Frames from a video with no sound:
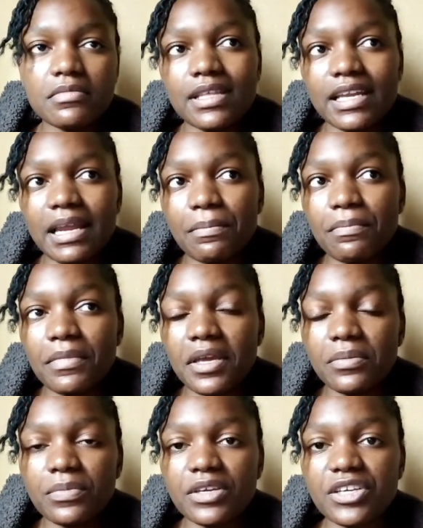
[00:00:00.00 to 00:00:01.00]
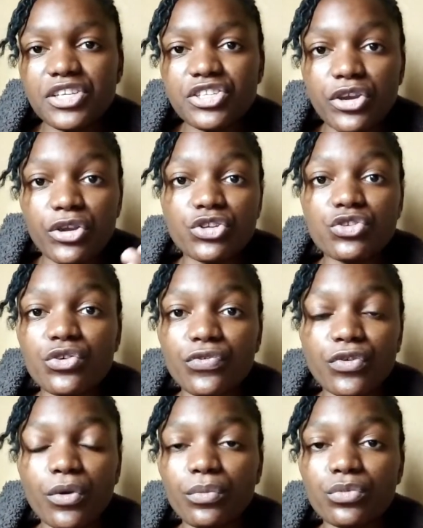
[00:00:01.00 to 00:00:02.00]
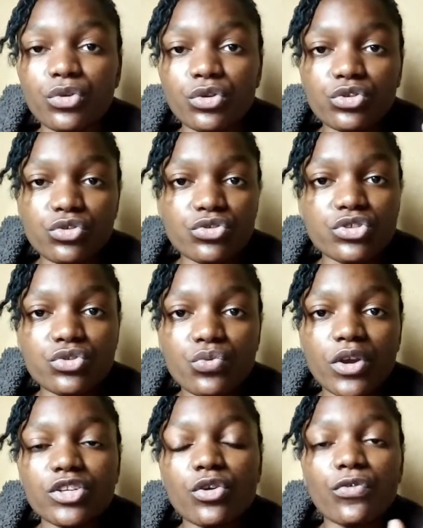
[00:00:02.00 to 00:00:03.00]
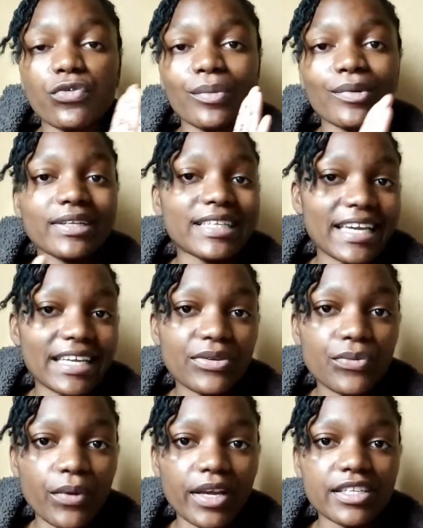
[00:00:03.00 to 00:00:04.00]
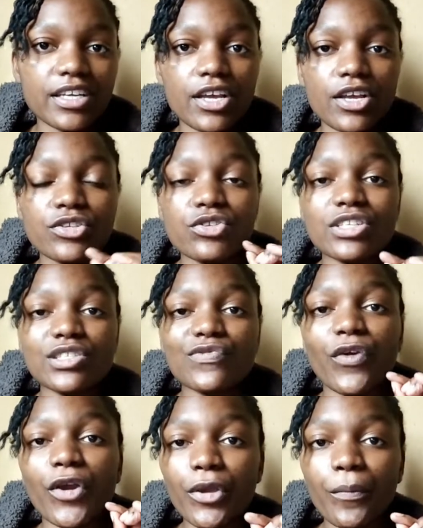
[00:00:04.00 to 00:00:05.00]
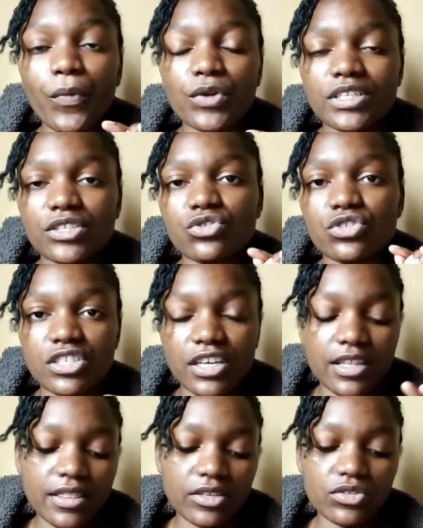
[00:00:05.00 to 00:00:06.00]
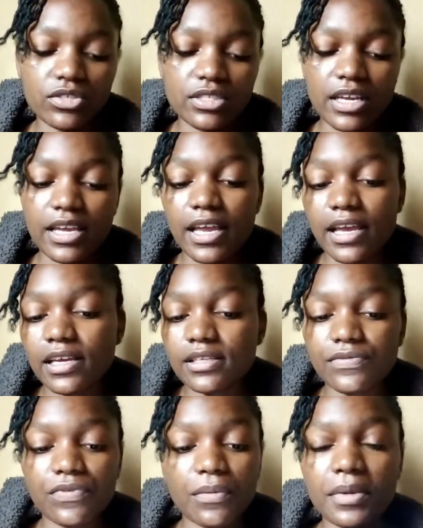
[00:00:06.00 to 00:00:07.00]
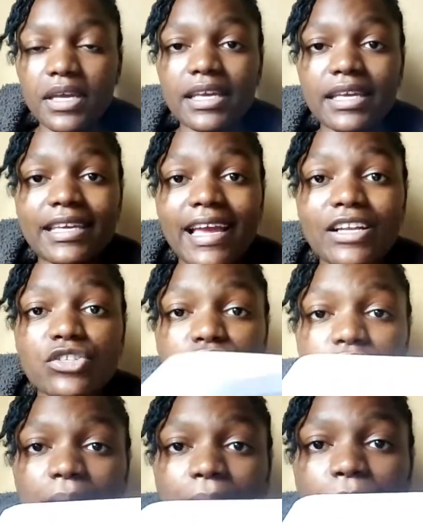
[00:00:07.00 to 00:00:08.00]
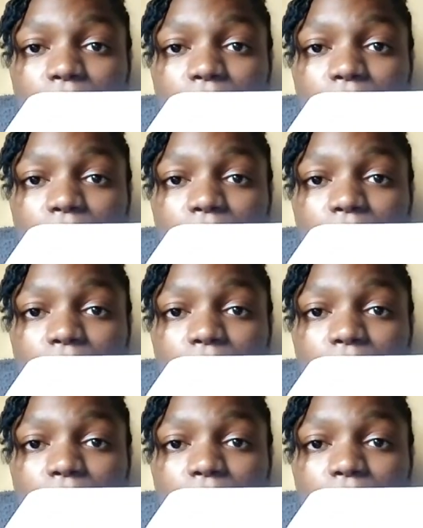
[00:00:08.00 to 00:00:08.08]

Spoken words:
that are maybe hindering you from not losing weight or from not gaining weight. So it's very important to check in the doctor. And for me, he had to come